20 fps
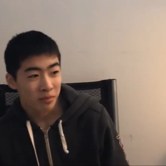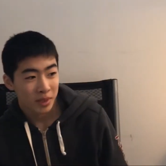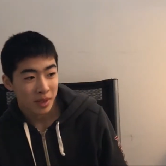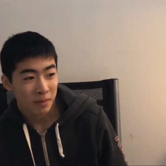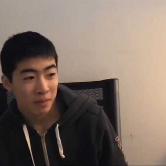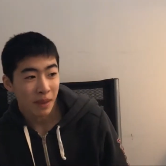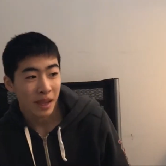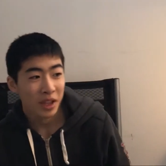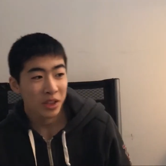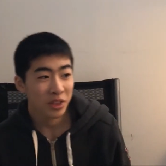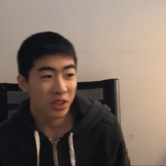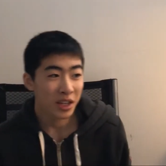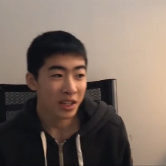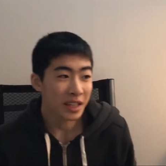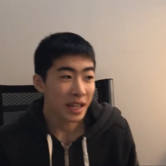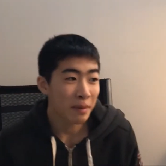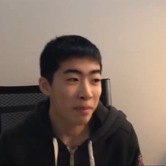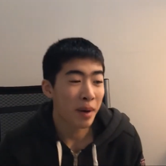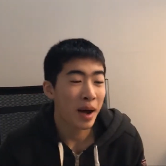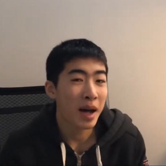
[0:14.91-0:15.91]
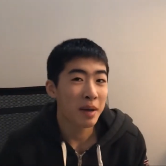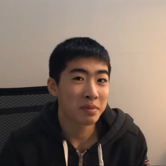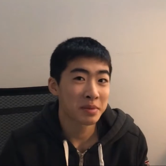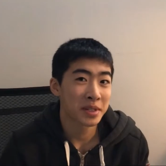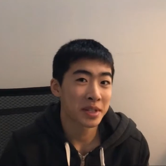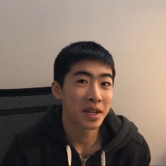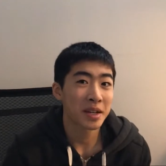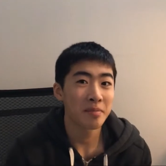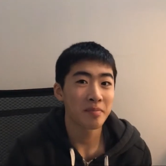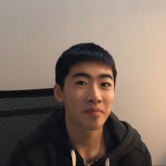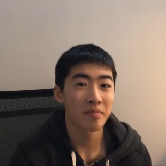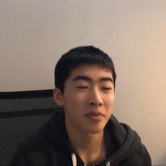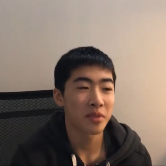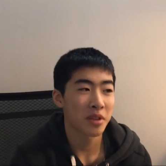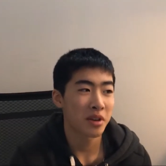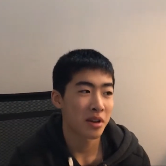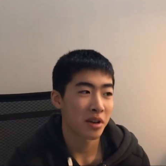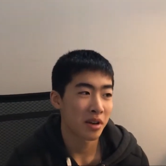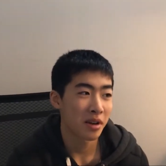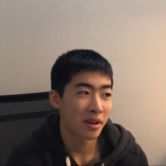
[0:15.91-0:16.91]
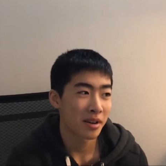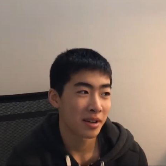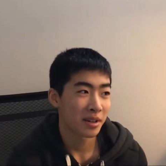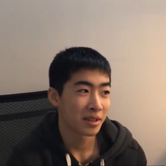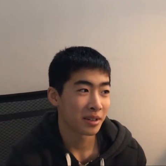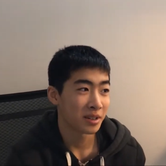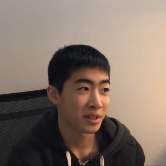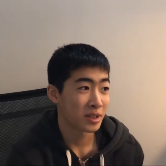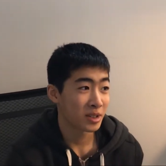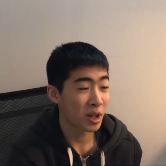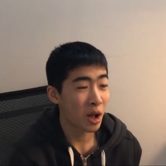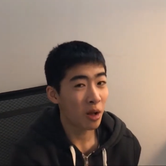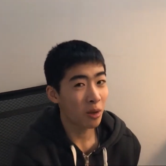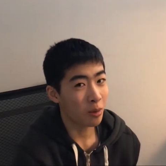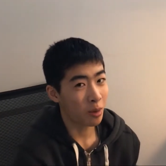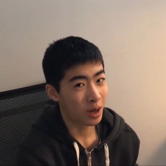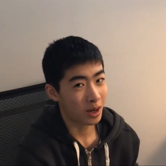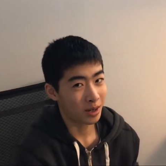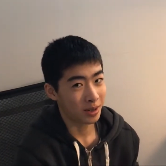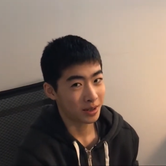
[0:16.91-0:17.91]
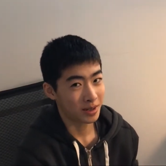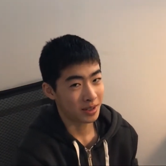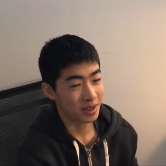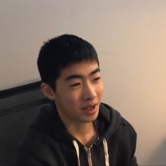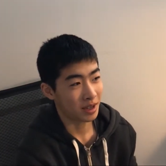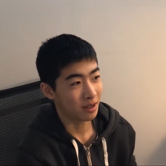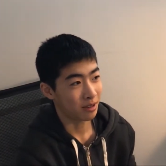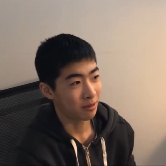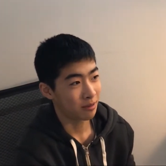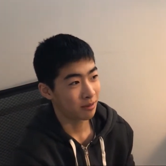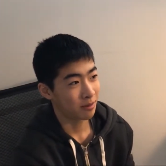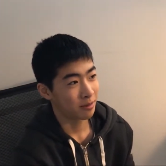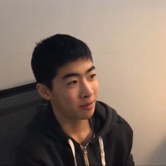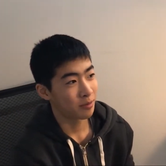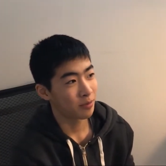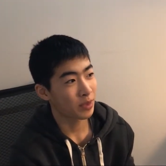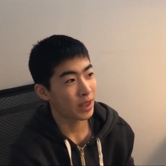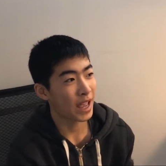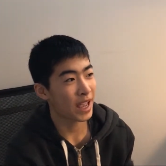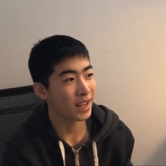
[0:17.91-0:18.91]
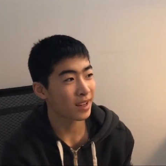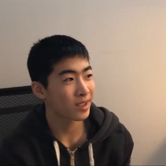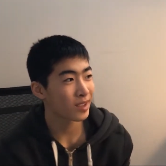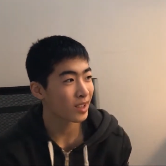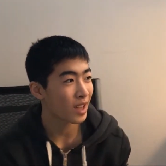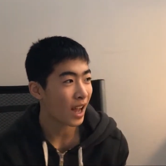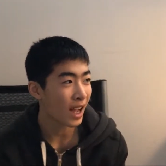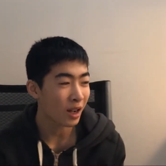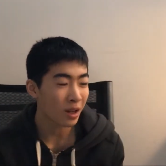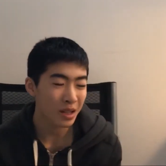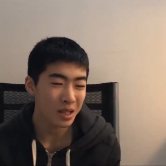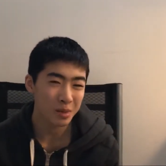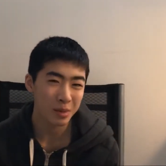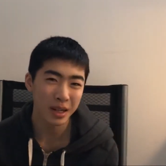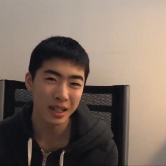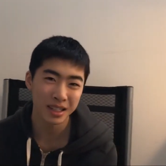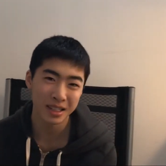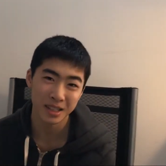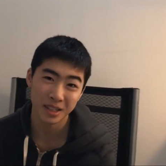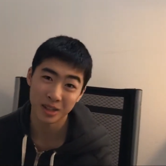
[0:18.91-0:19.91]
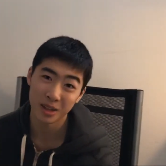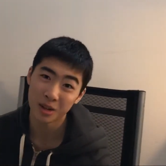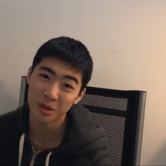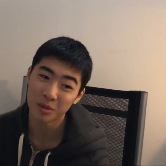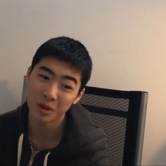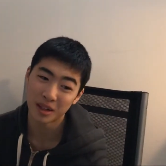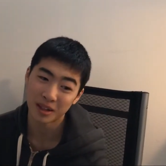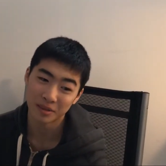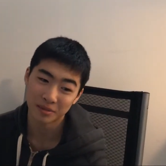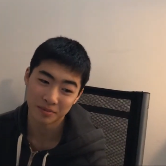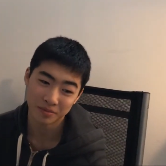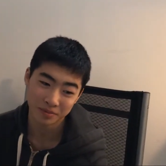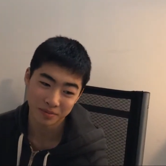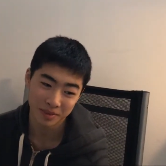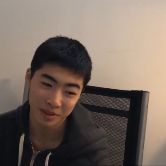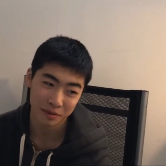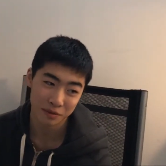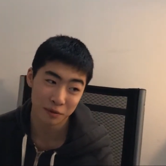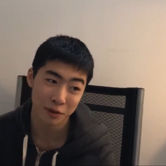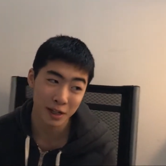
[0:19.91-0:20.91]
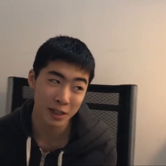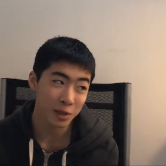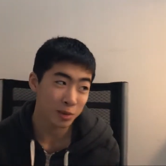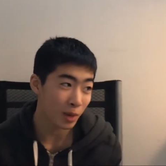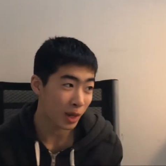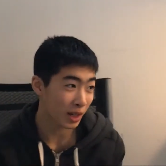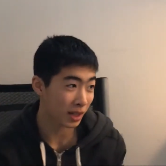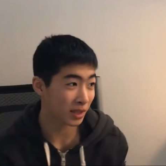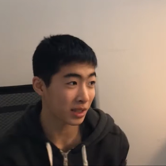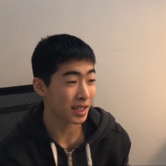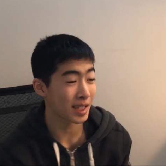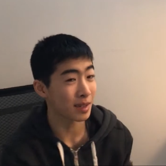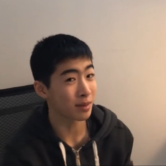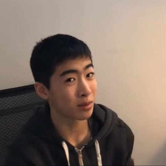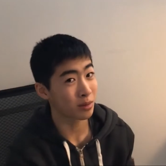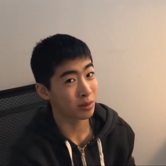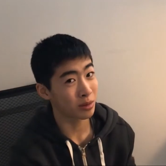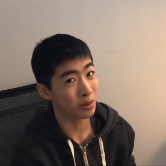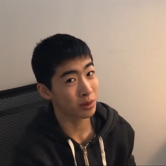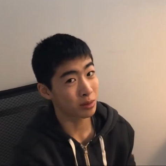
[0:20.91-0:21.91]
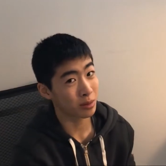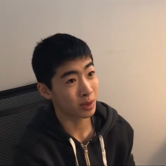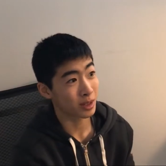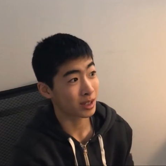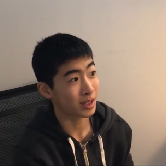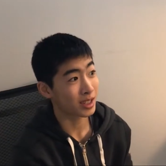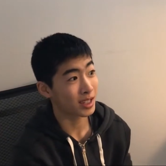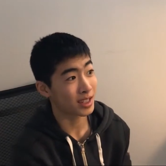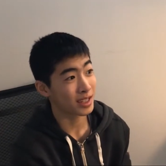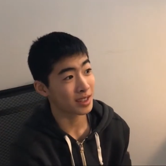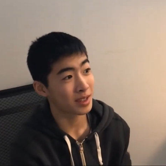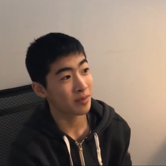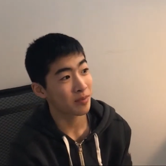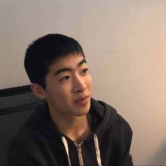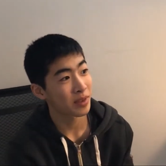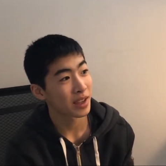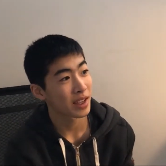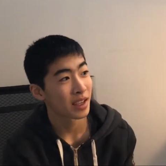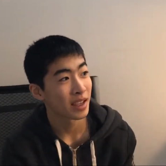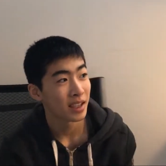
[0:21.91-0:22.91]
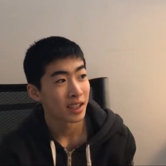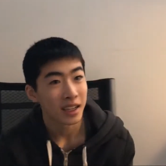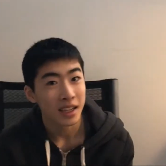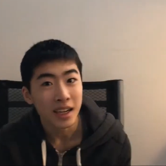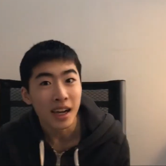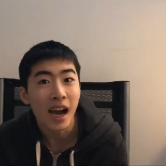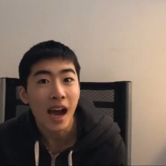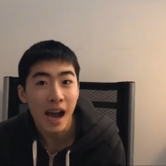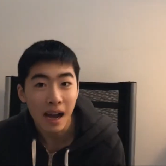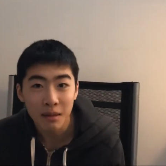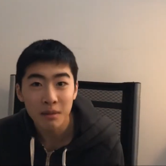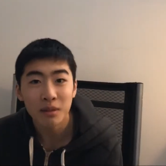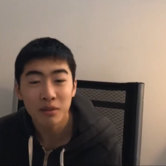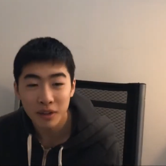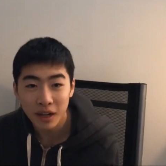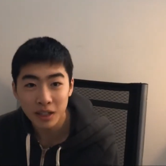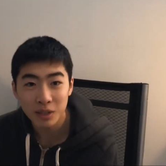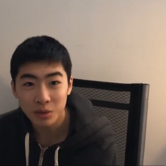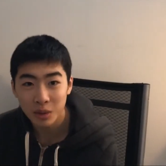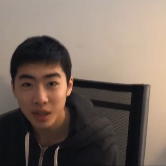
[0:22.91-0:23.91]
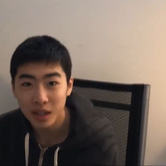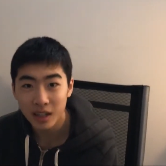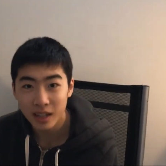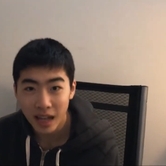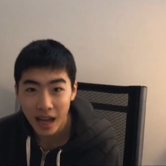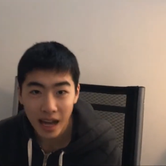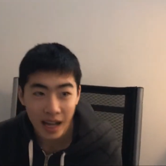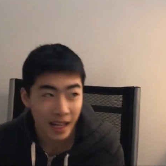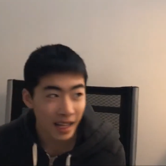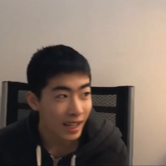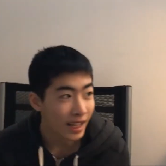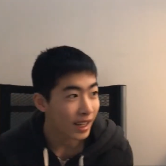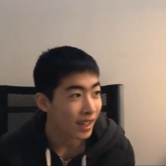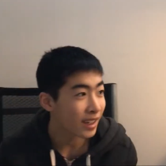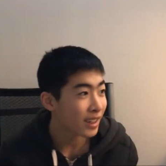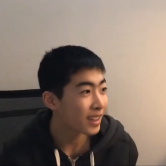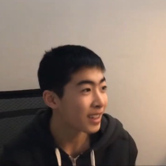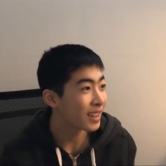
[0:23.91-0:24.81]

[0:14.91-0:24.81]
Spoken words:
the main thing that pops up are saltwater stuff. And I always wanted to know what freshwater cleanup crews were, because I'm a freshwater guy,